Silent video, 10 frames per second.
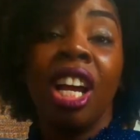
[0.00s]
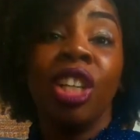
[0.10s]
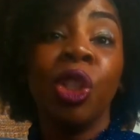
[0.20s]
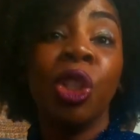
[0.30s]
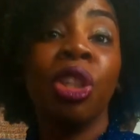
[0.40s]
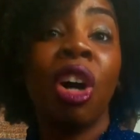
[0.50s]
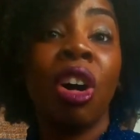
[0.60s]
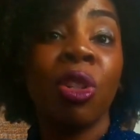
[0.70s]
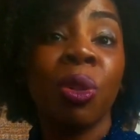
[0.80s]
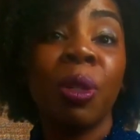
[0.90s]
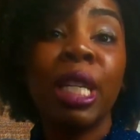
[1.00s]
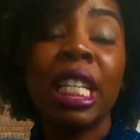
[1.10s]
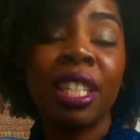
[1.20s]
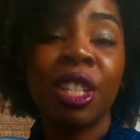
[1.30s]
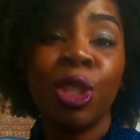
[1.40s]
You should also
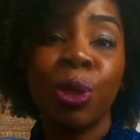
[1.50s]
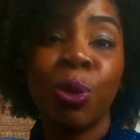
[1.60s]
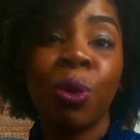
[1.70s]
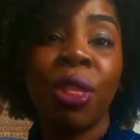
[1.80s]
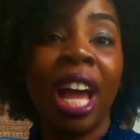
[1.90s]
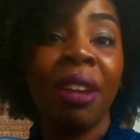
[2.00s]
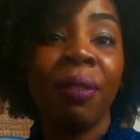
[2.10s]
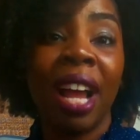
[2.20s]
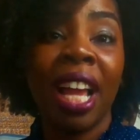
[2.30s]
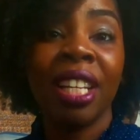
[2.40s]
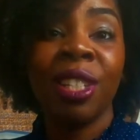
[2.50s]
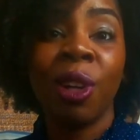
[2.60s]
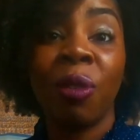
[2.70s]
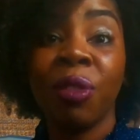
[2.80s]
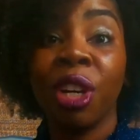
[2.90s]
listen to the advice
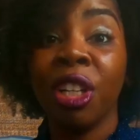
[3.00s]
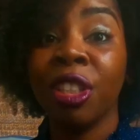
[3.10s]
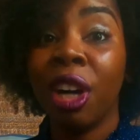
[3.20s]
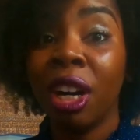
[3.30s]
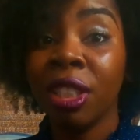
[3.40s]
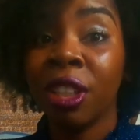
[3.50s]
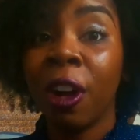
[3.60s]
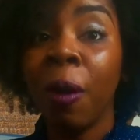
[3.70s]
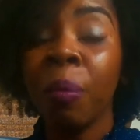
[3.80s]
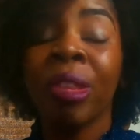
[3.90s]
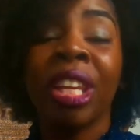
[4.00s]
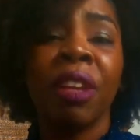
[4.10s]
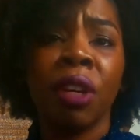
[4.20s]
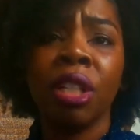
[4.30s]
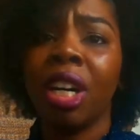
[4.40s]
of your doctor.
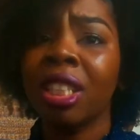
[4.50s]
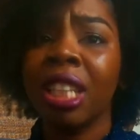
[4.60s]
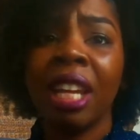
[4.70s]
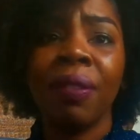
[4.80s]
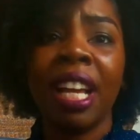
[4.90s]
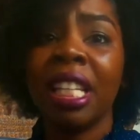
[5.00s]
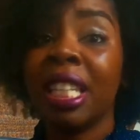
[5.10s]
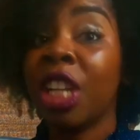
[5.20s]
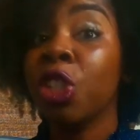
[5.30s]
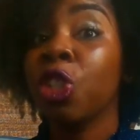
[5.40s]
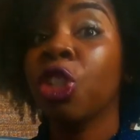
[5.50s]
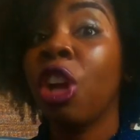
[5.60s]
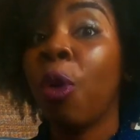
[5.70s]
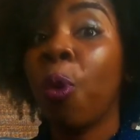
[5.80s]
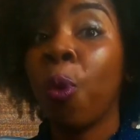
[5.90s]
If your doctor advises that you should
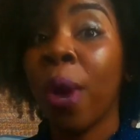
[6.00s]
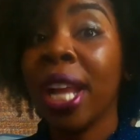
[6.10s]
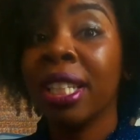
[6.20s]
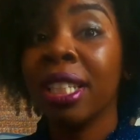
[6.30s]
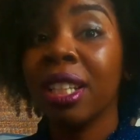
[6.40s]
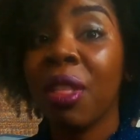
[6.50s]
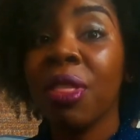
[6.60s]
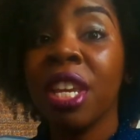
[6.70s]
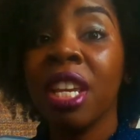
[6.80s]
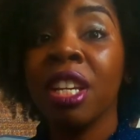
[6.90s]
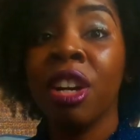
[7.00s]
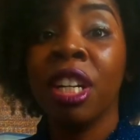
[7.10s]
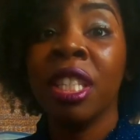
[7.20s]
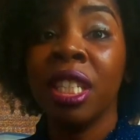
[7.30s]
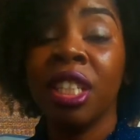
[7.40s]
not wet the, your
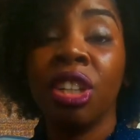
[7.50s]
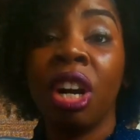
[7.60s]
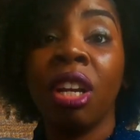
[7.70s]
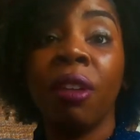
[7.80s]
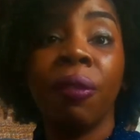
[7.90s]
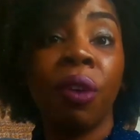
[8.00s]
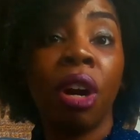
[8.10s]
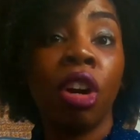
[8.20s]
incision for a